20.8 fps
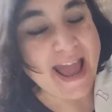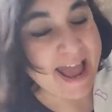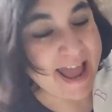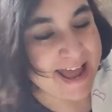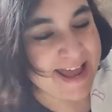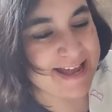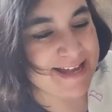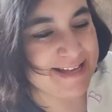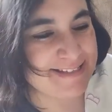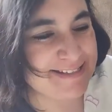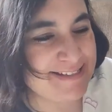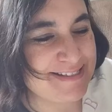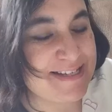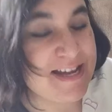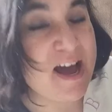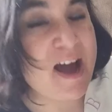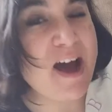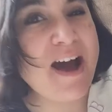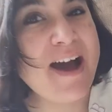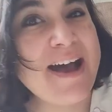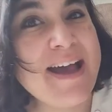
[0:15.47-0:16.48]
and
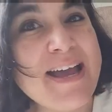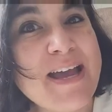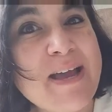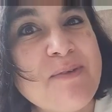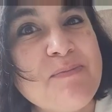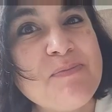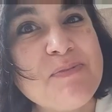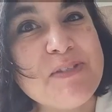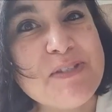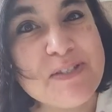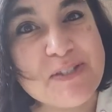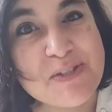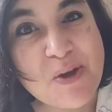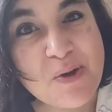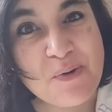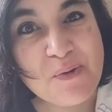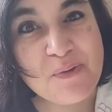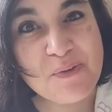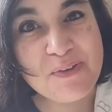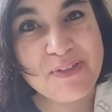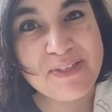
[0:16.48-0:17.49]
I am
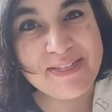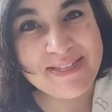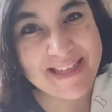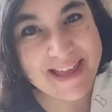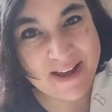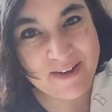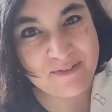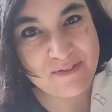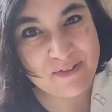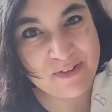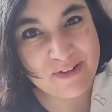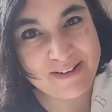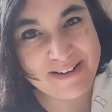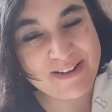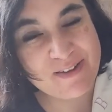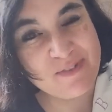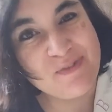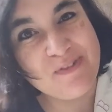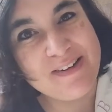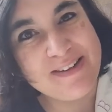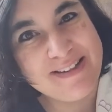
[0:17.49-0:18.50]
so thankful
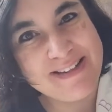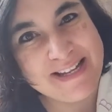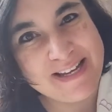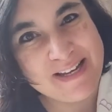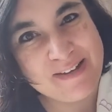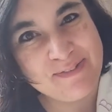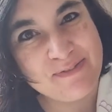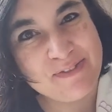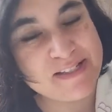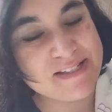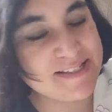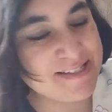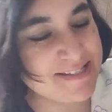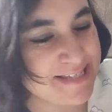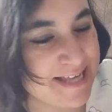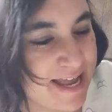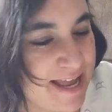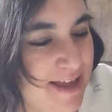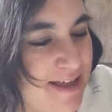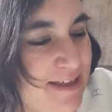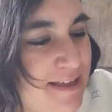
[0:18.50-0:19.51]
and relieved to
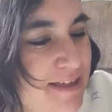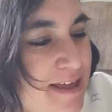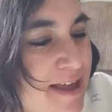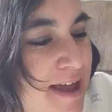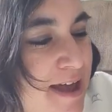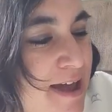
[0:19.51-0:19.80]
say